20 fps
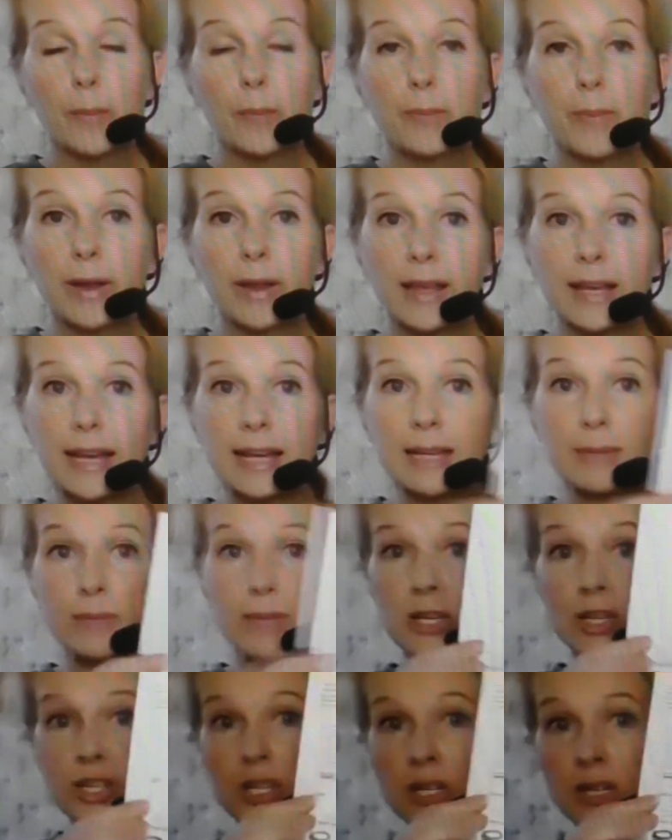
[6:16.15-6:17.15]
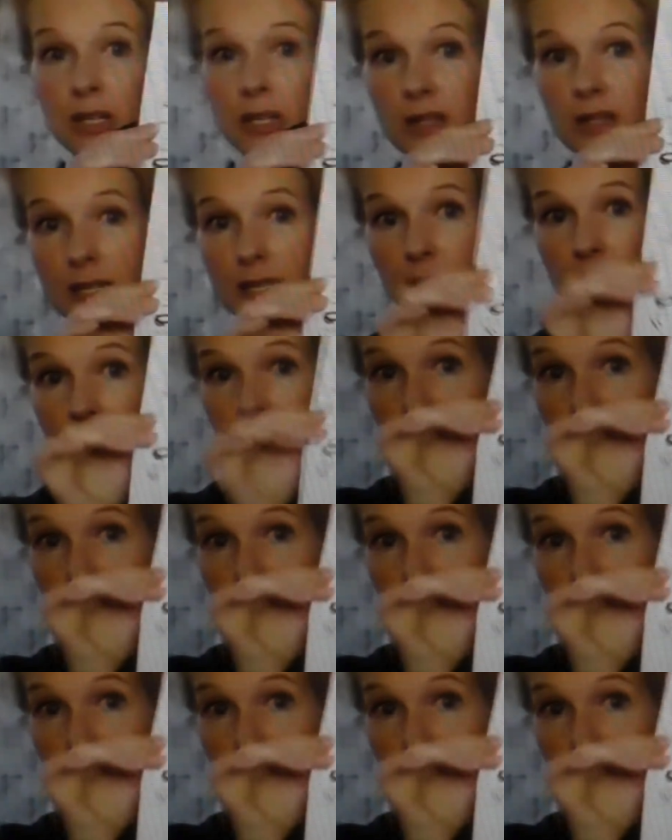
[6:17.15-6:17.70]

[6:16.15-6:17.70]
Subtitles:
But like I mentioned, this little